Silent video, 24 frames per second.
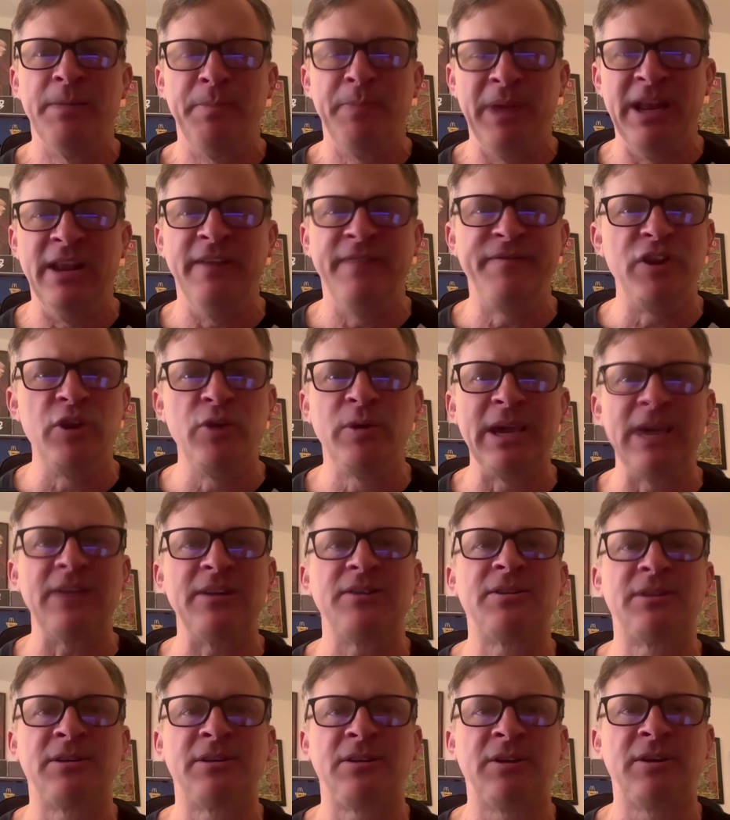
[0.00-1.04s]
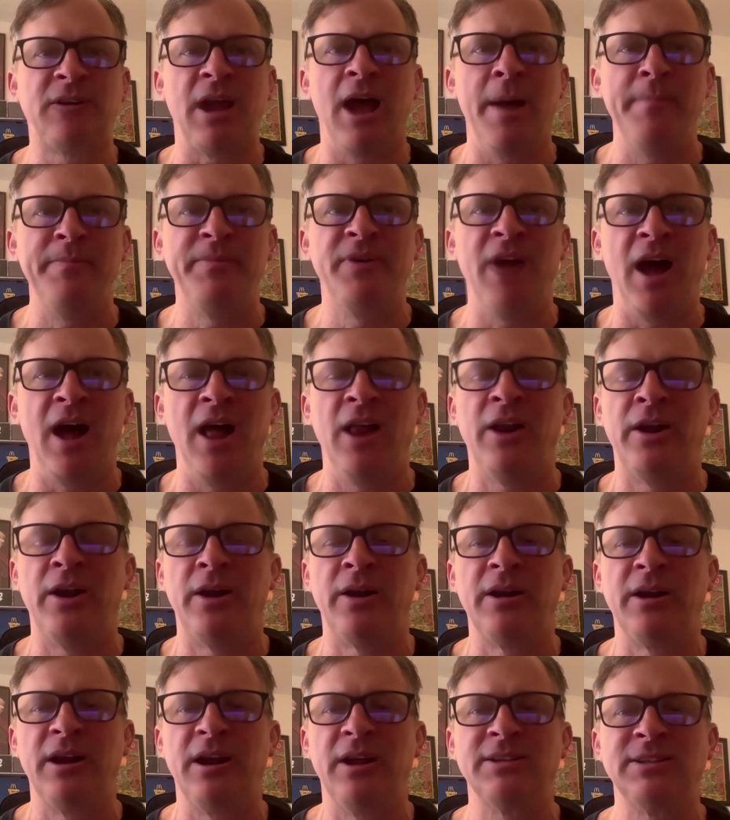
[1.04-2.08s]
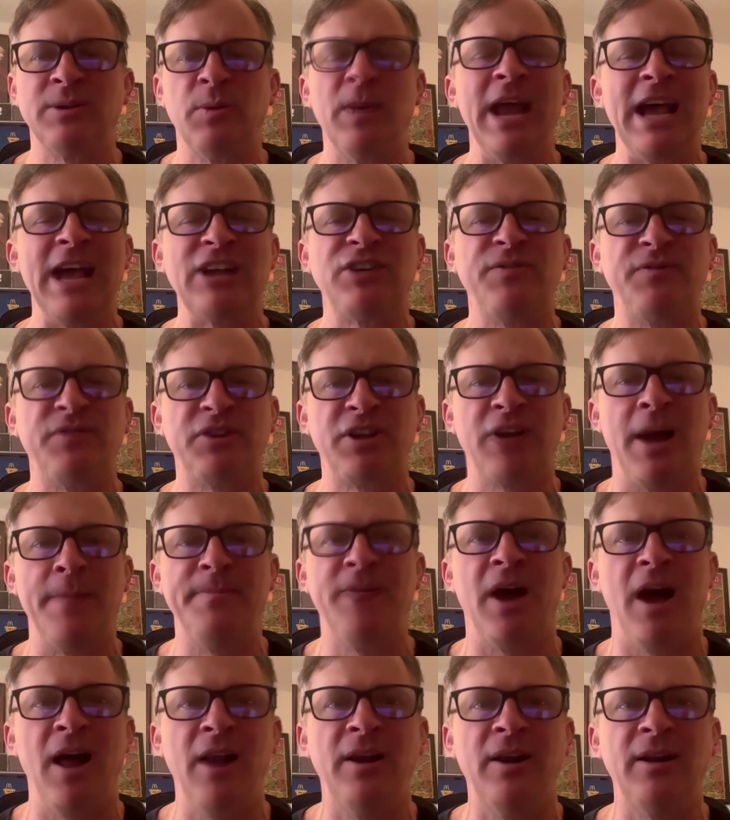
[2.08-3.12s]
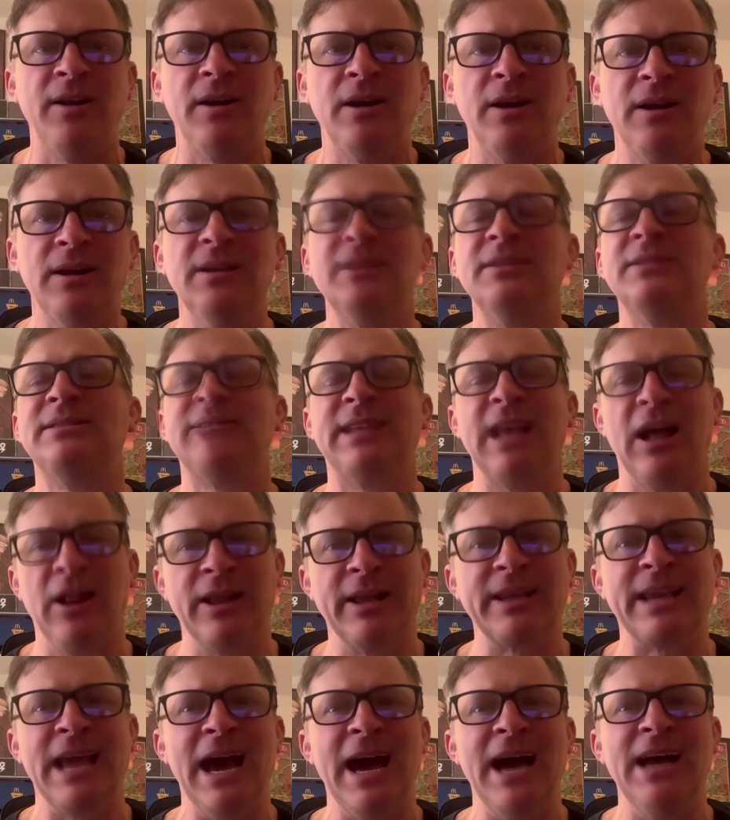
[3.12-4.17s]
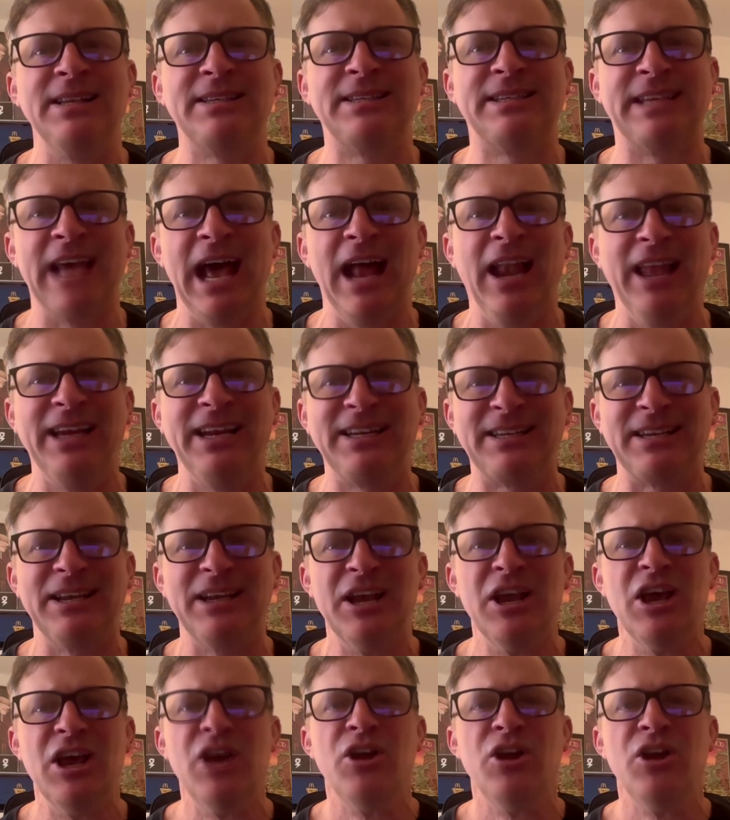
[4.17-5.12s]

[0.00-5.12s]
And if you get top dollar, someone asks you for top dollar, sell it, guys. Sell it.